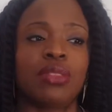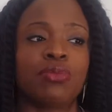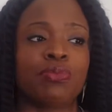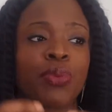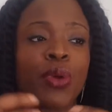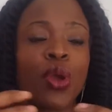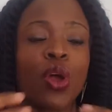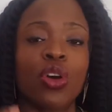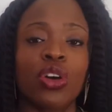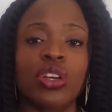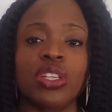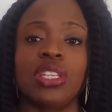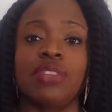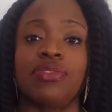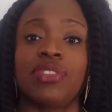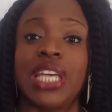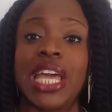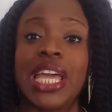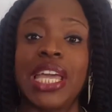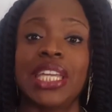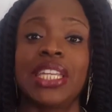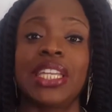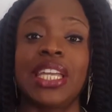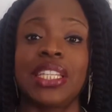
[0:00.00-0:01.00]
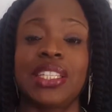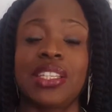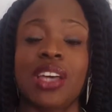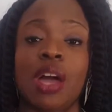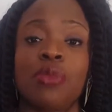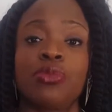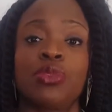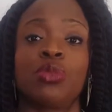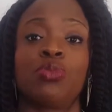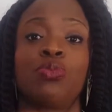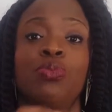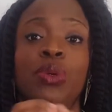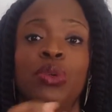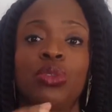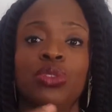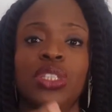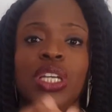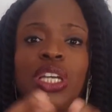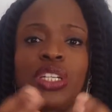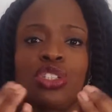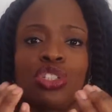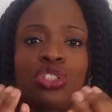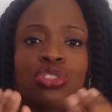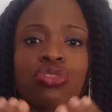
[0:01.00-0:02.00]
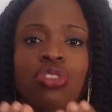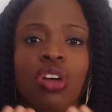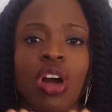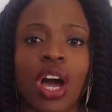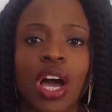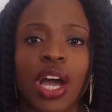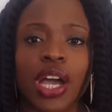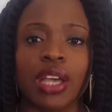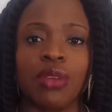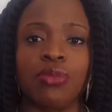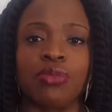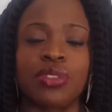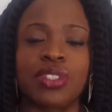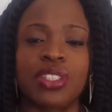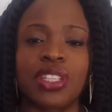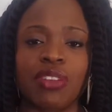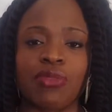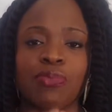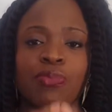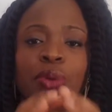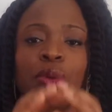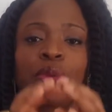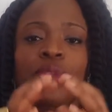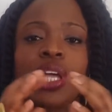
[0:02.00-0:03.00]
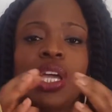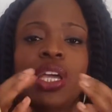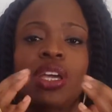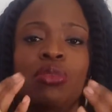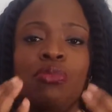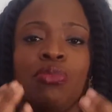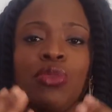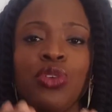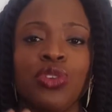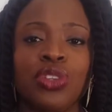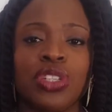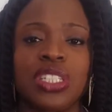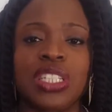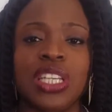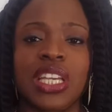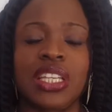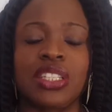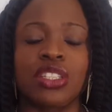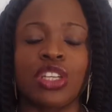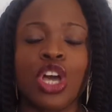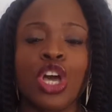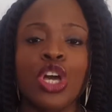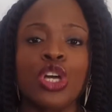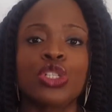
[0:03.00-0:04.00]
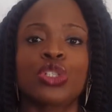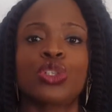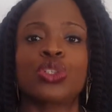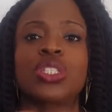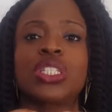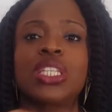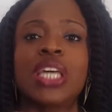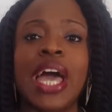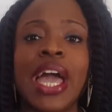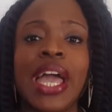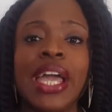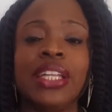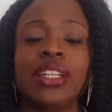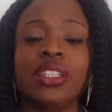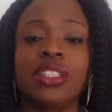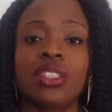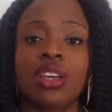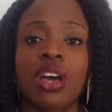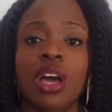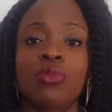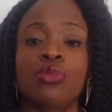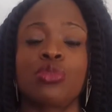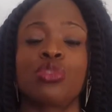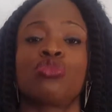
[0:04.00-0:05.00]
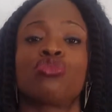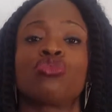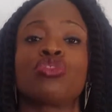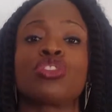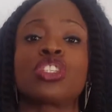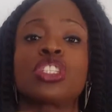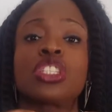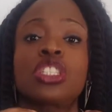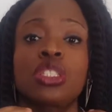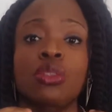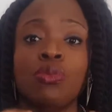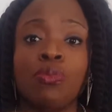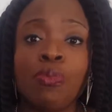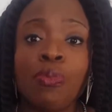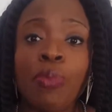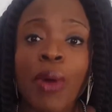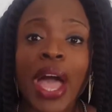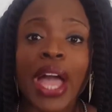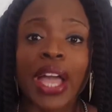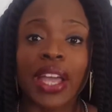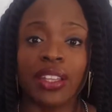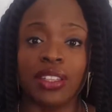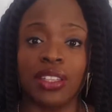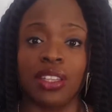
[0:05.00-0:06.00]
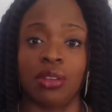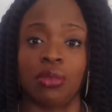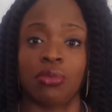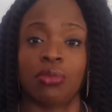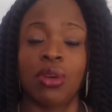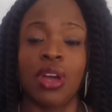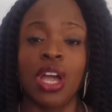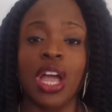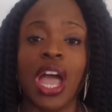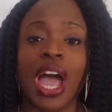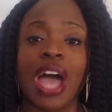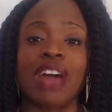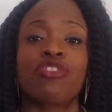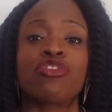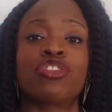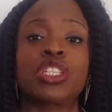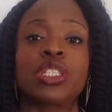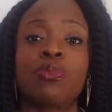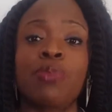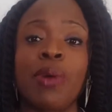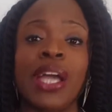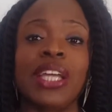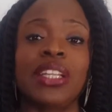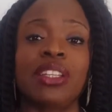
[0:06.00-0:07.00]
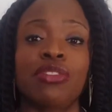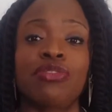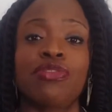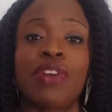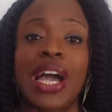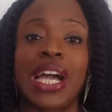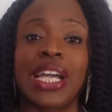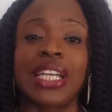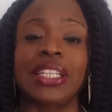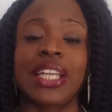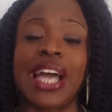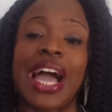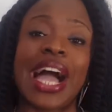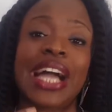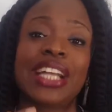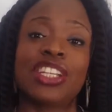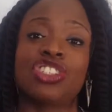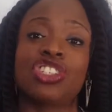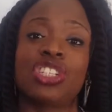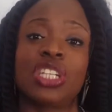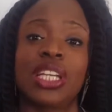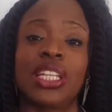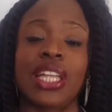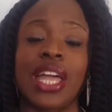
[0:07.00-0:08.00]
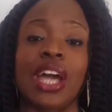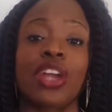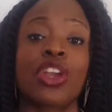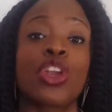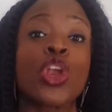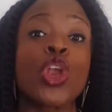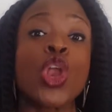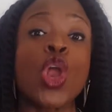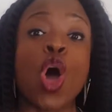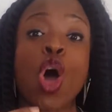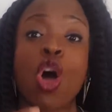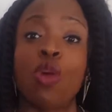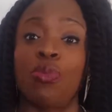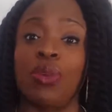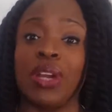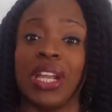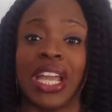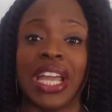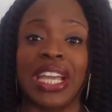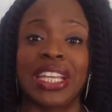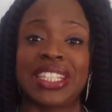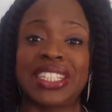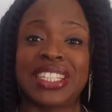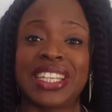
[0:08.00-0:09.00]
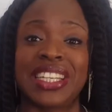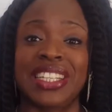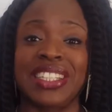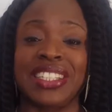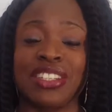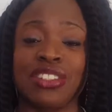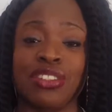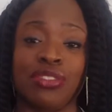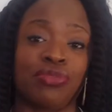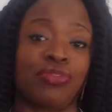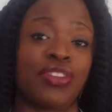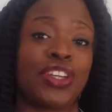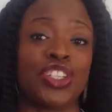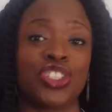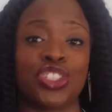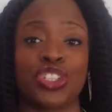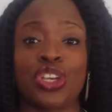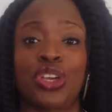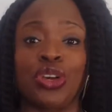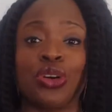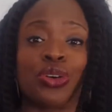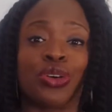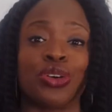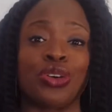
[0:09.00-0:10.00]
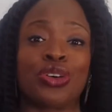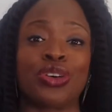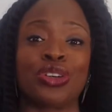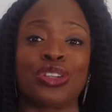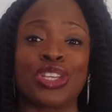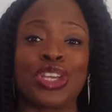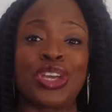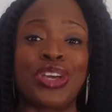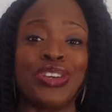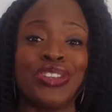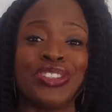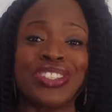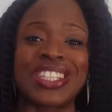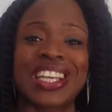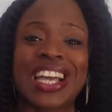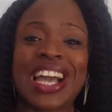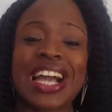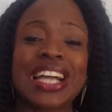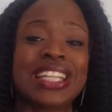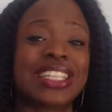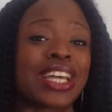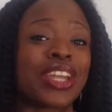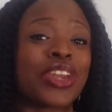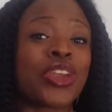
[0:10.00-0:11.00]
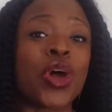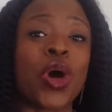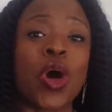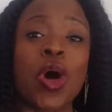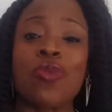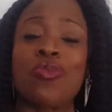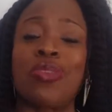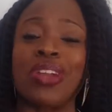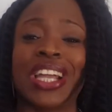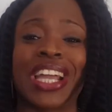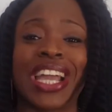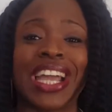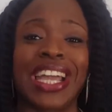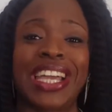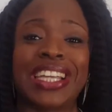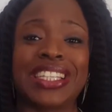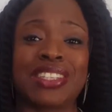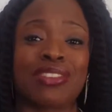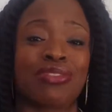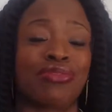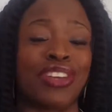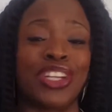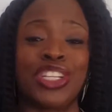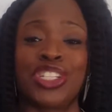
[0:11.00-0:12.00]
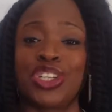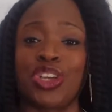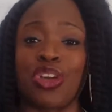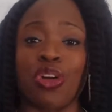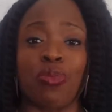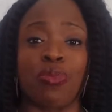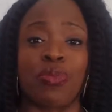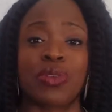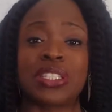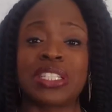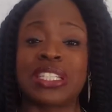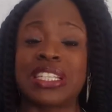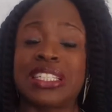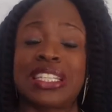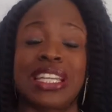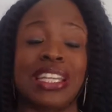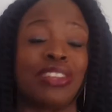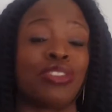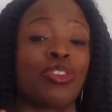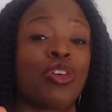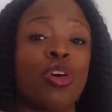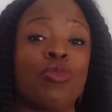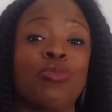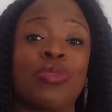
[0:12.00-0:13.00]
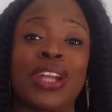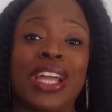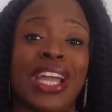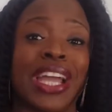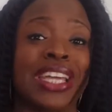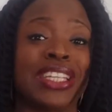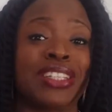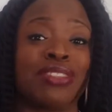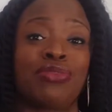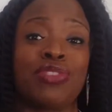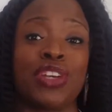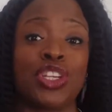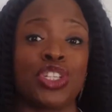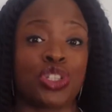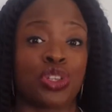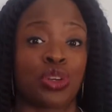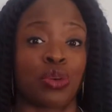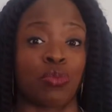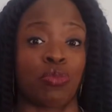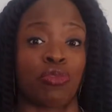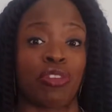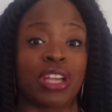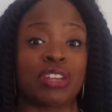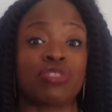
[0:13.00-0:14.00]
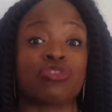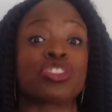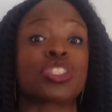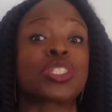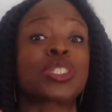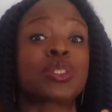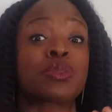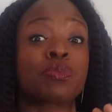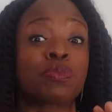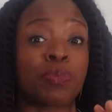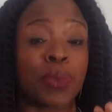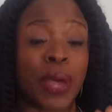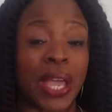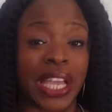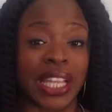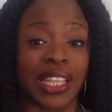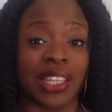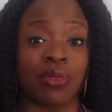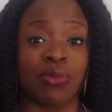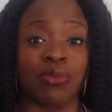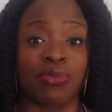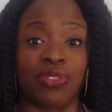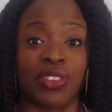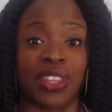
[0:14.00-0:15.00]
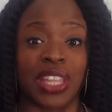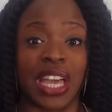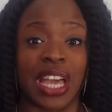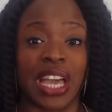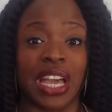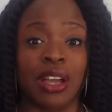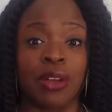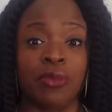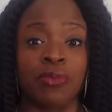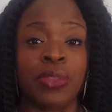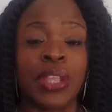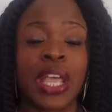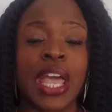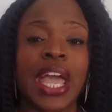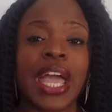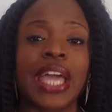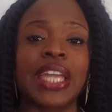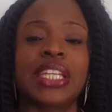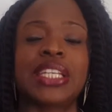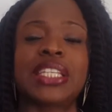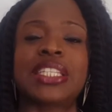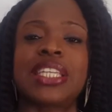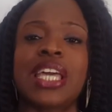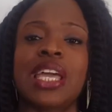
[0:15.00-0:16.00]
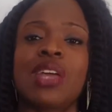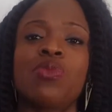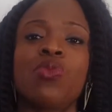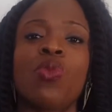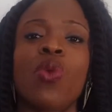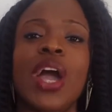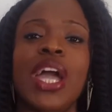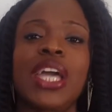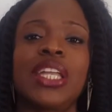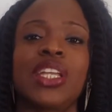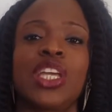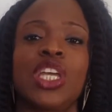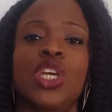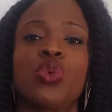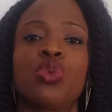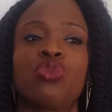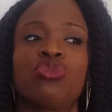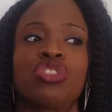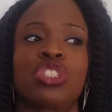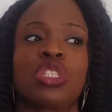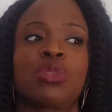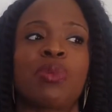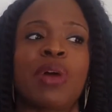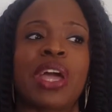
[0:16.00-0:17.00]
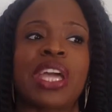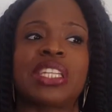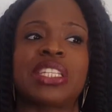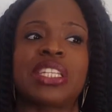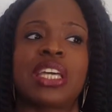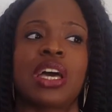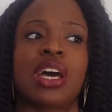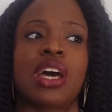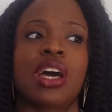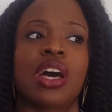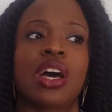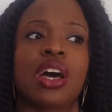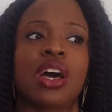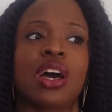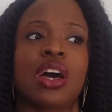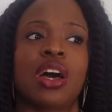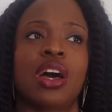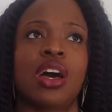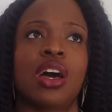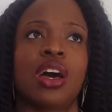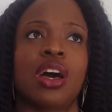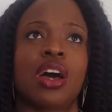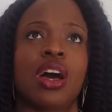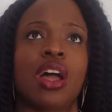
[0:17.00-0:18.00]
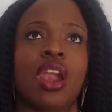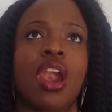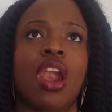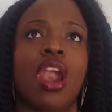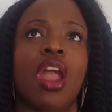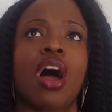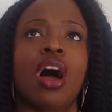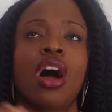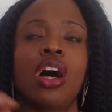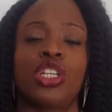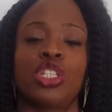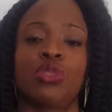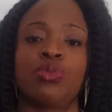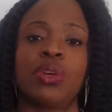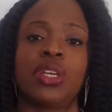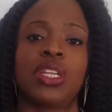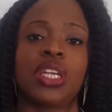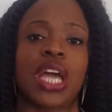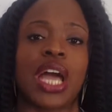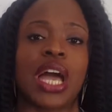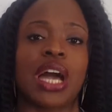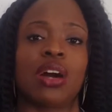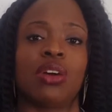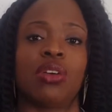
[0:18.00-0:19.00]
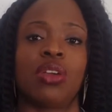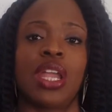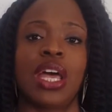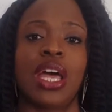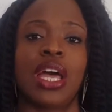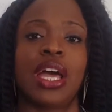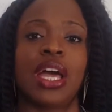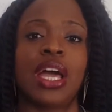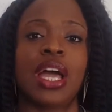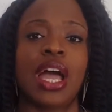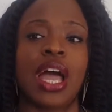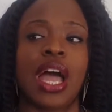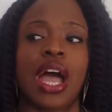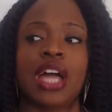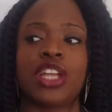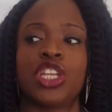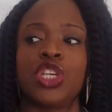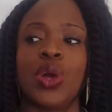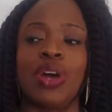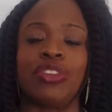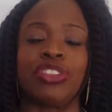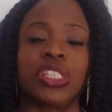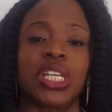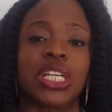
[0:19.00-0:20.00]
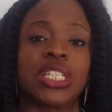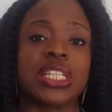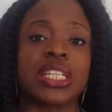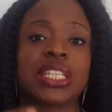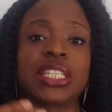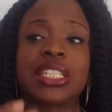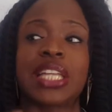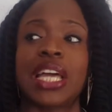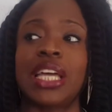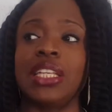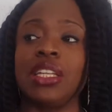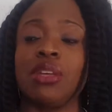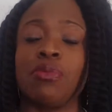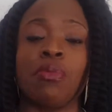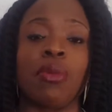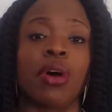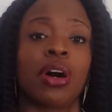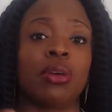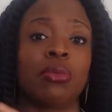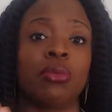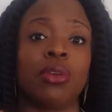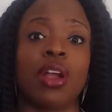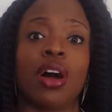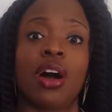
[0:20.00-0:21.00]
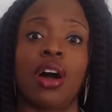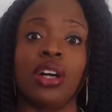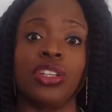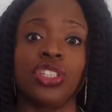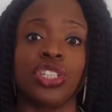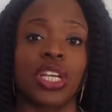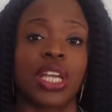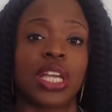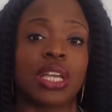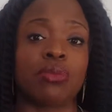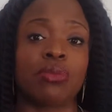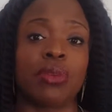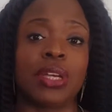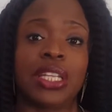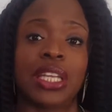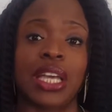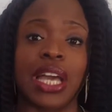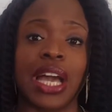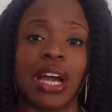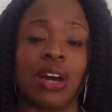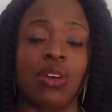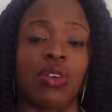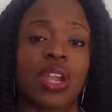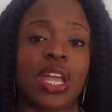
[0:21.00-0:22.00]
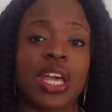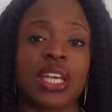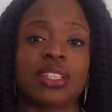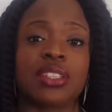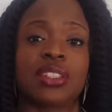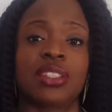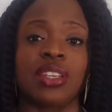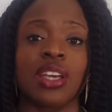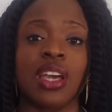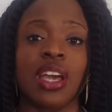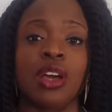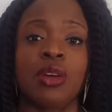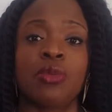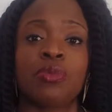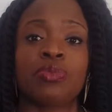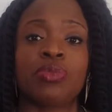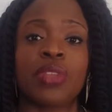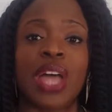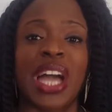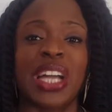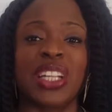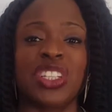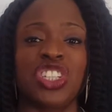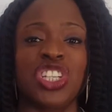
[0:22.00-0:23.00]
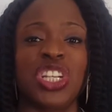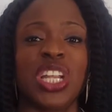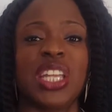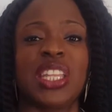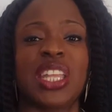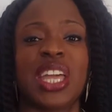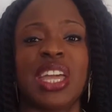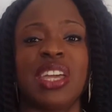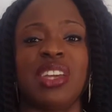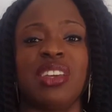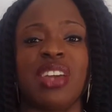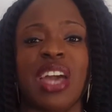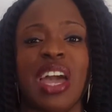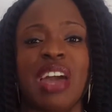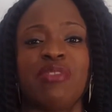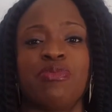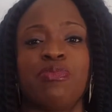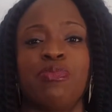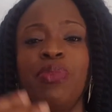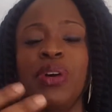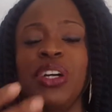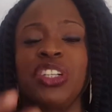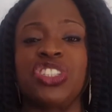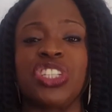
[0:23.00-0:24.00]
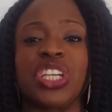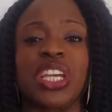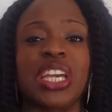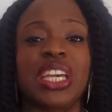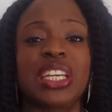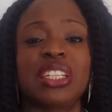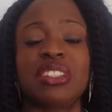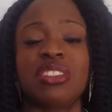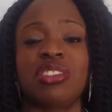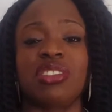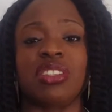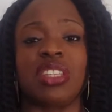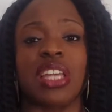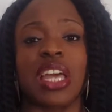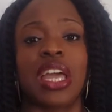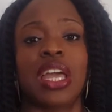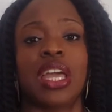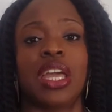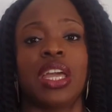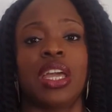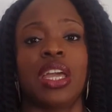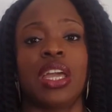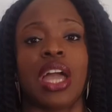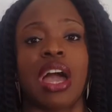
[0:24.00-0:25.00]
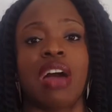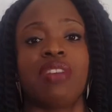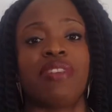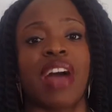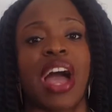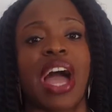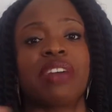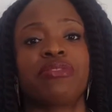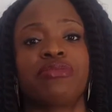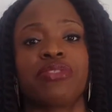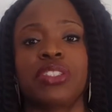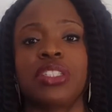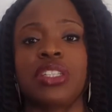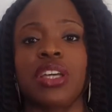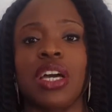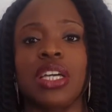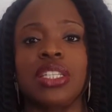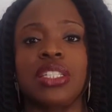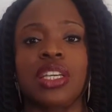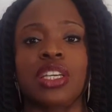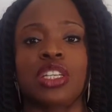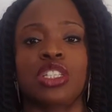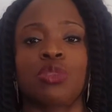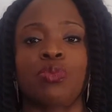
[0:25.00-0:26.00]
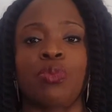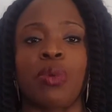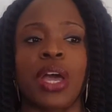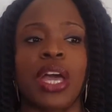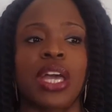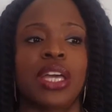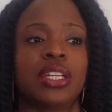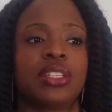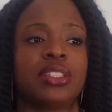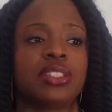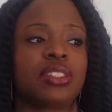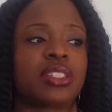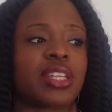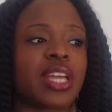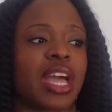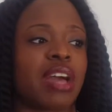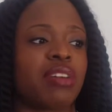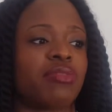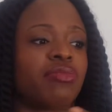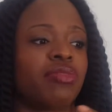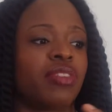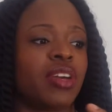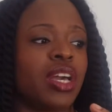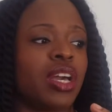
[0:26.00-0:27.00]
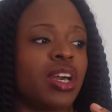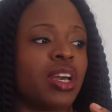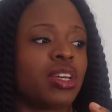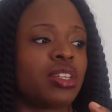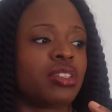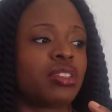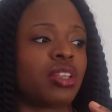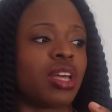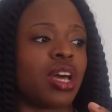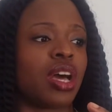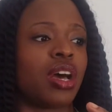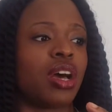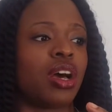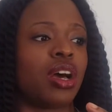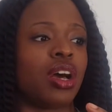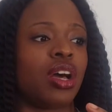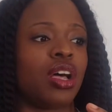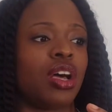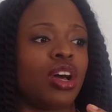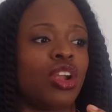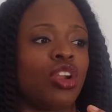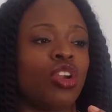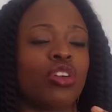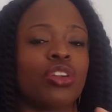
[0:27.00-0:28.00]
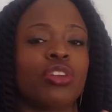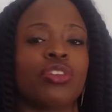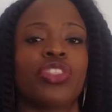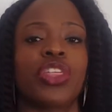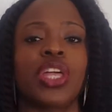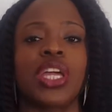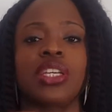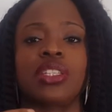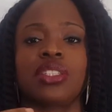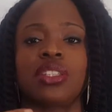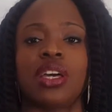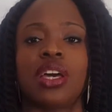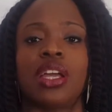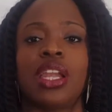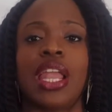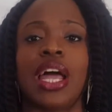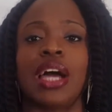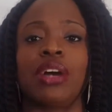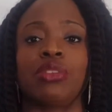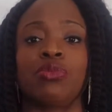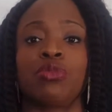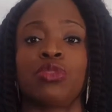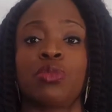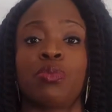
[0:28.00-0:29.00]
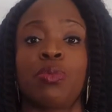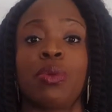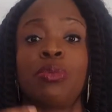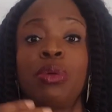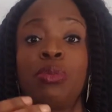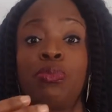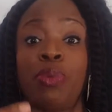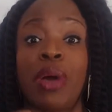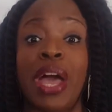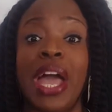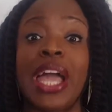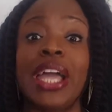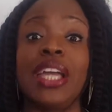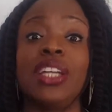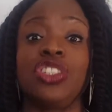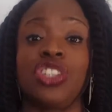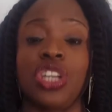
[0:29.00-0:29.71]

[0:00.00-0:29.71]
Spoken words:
Bloggers have taken their time to build their tribes, they've built their communities. So take the time to respect them and respect the fact that actually they are not obligated to feature your news, they're not obligated to feature your business, they're not obligated to feature your brand. Respect them for that. In the same way that you would respect a large media outlet, and you have to understand that larger media outlets, actually they have budgets, they have advertising spends, they have a lot of things that allow them to maybe pay